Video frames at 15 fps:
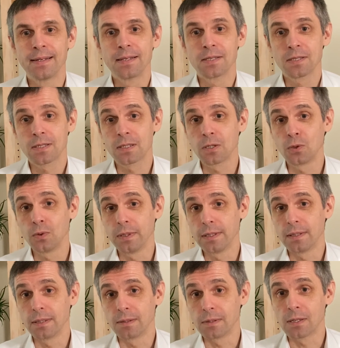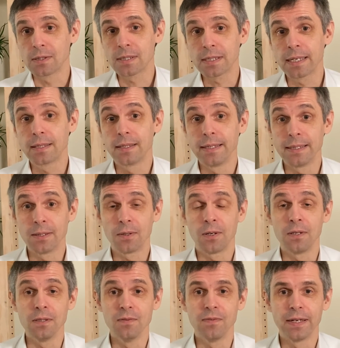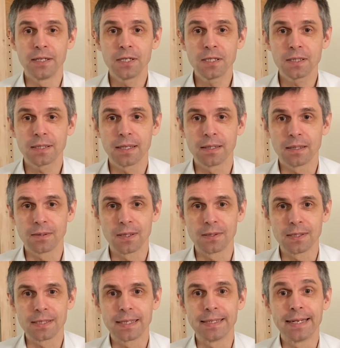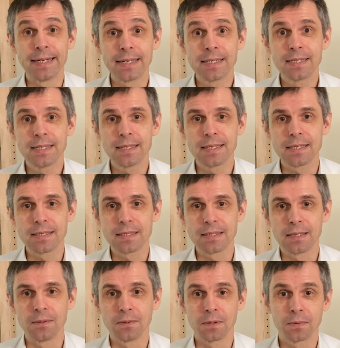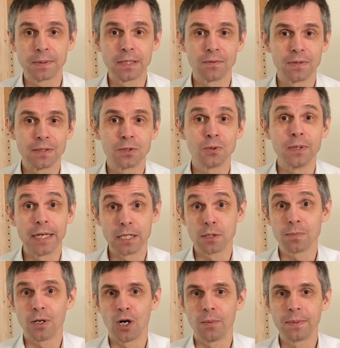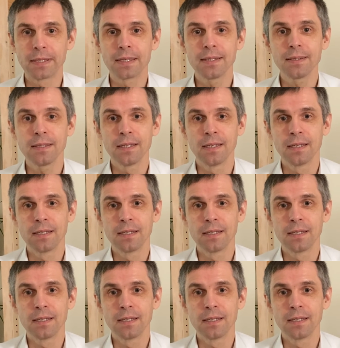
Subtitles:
So in the ground state they all vanish, and the ground state energy is now 3 over 2 h bar omega,